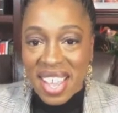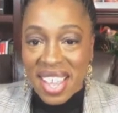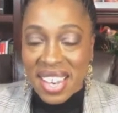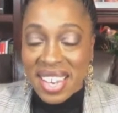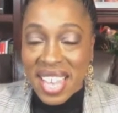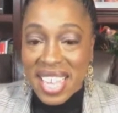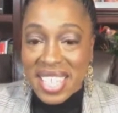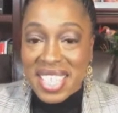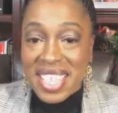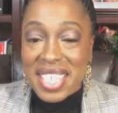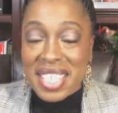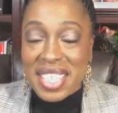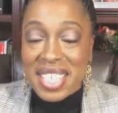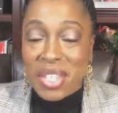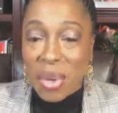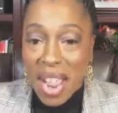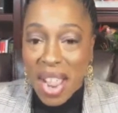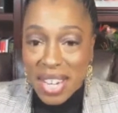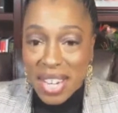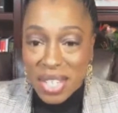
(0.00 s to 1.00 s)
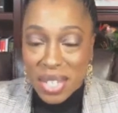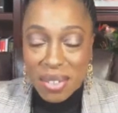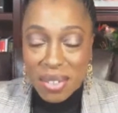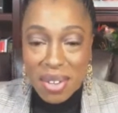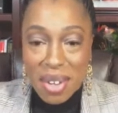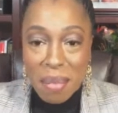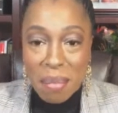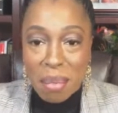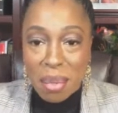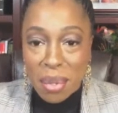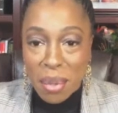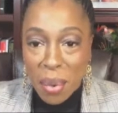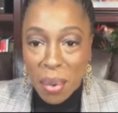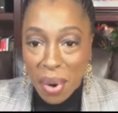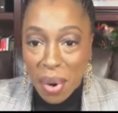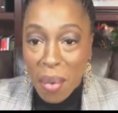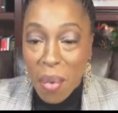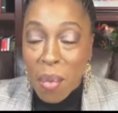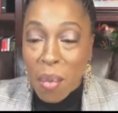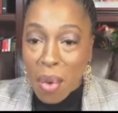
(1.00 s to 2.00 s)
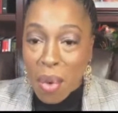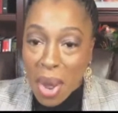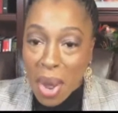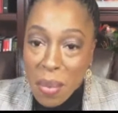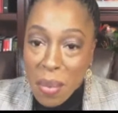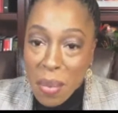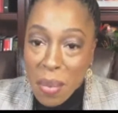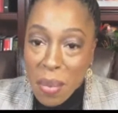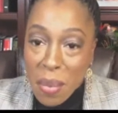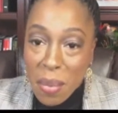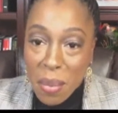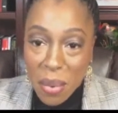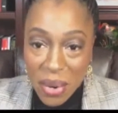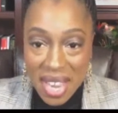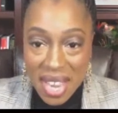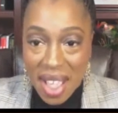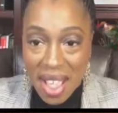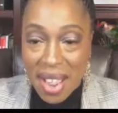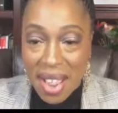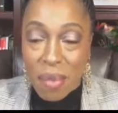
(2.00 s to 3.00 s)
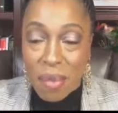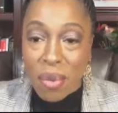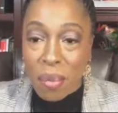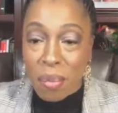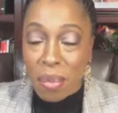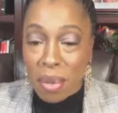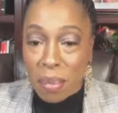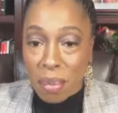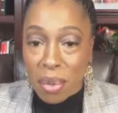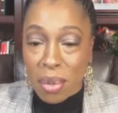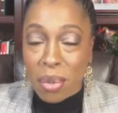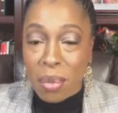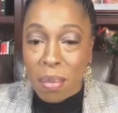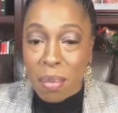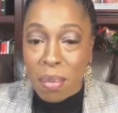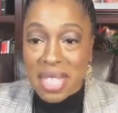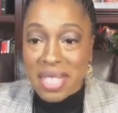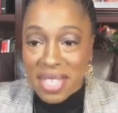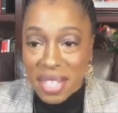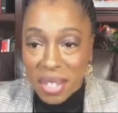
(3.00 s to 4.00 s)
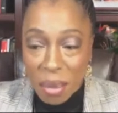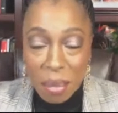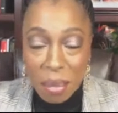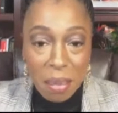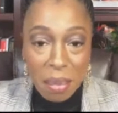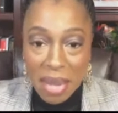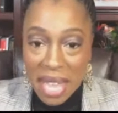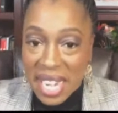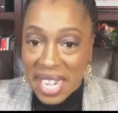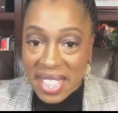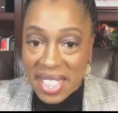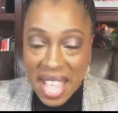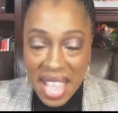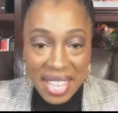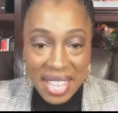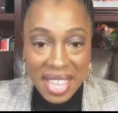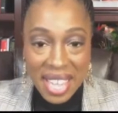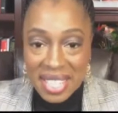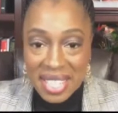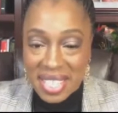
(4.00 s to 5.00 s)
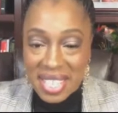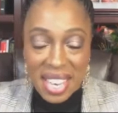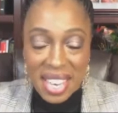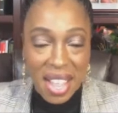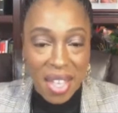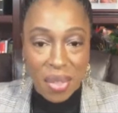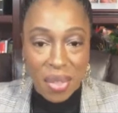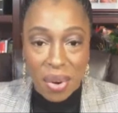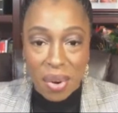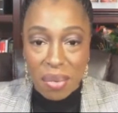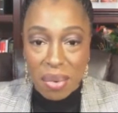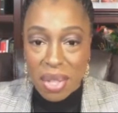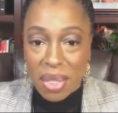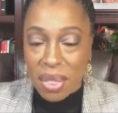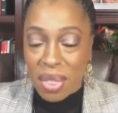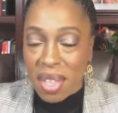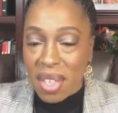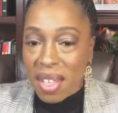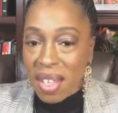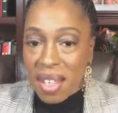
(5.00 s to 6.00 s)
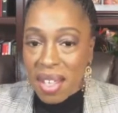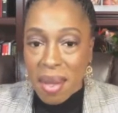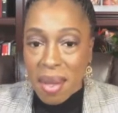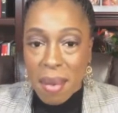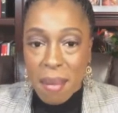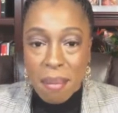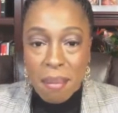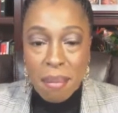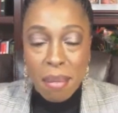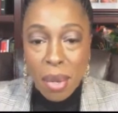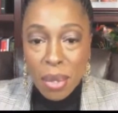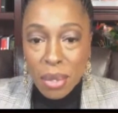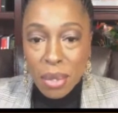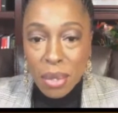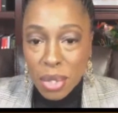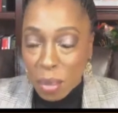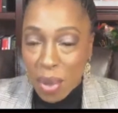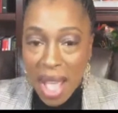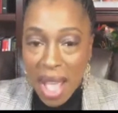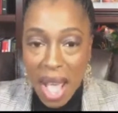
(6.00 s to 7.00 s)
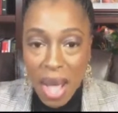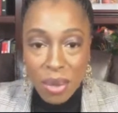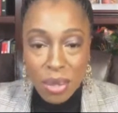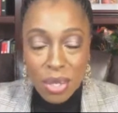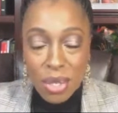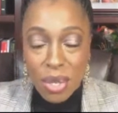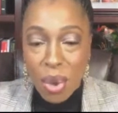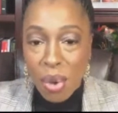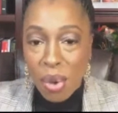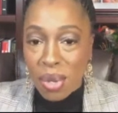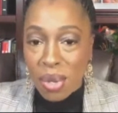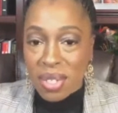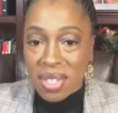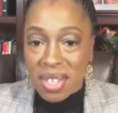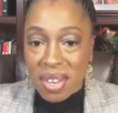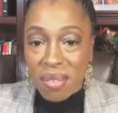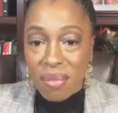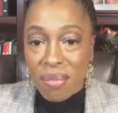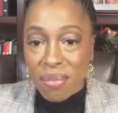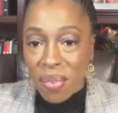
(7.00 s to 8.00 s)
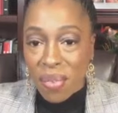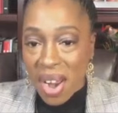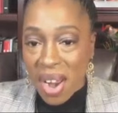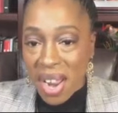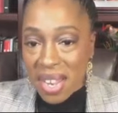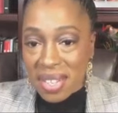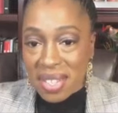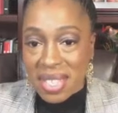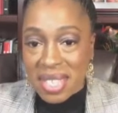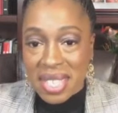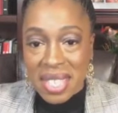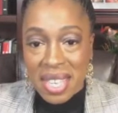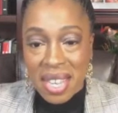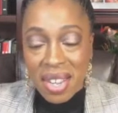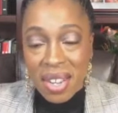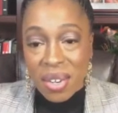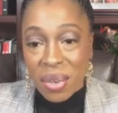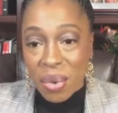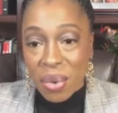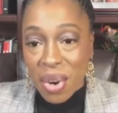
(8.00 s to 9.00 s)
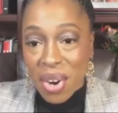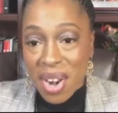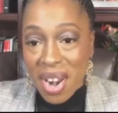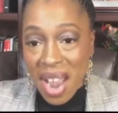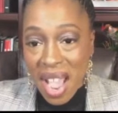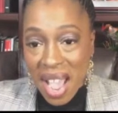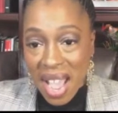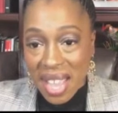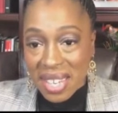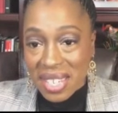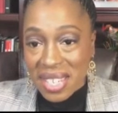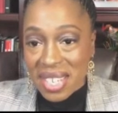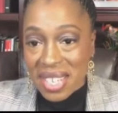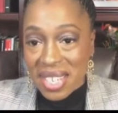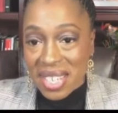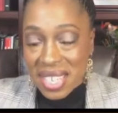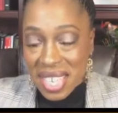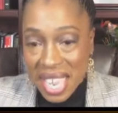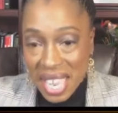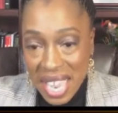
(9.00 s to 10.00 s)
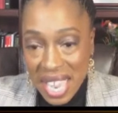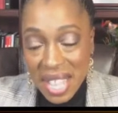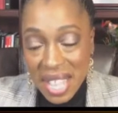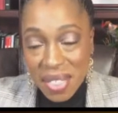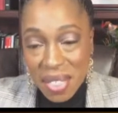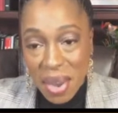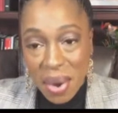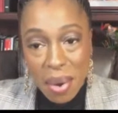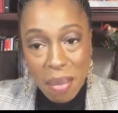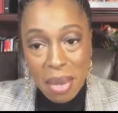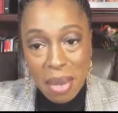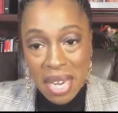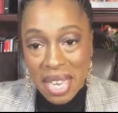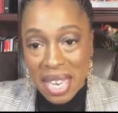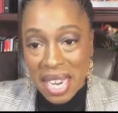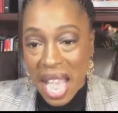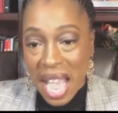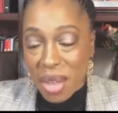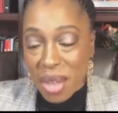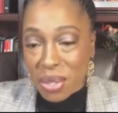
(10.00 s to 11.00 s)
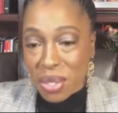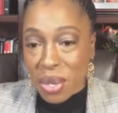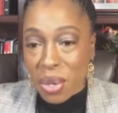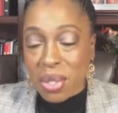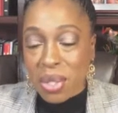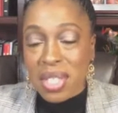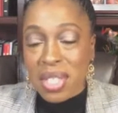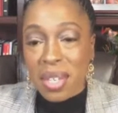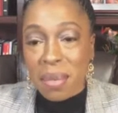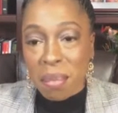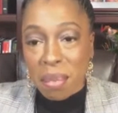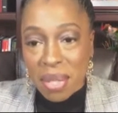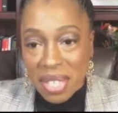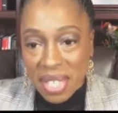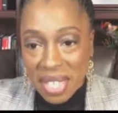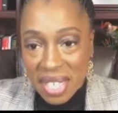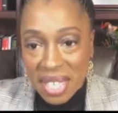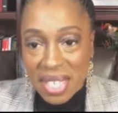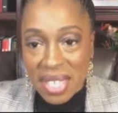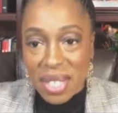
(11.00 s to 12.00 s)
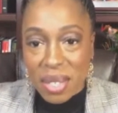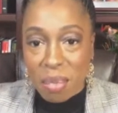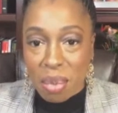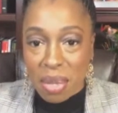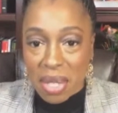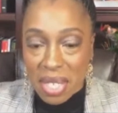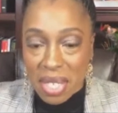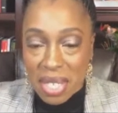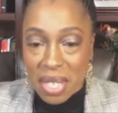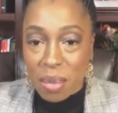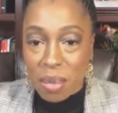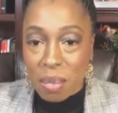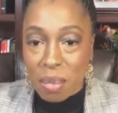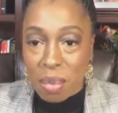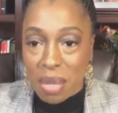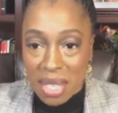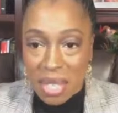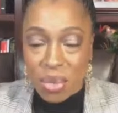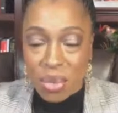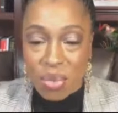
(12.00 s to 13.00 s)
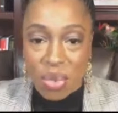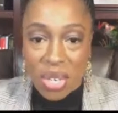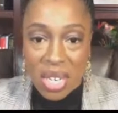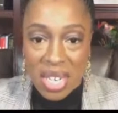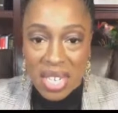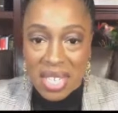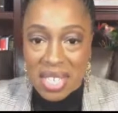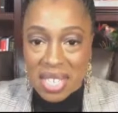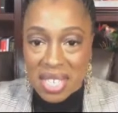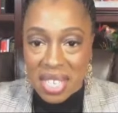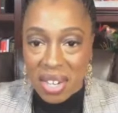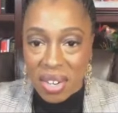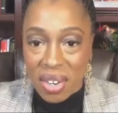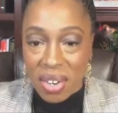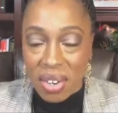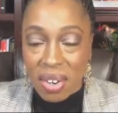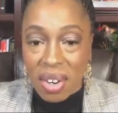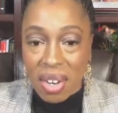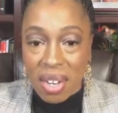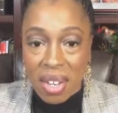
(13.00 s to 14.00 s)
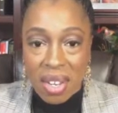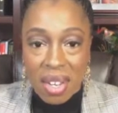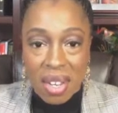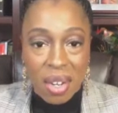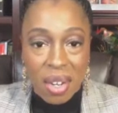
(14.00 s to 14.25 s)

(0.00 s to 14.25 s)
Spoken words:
I'd like to try to implore one more time for people who may still be planning that get together with multiple households and friends who are not in their immediate household to please, please, please reconsider.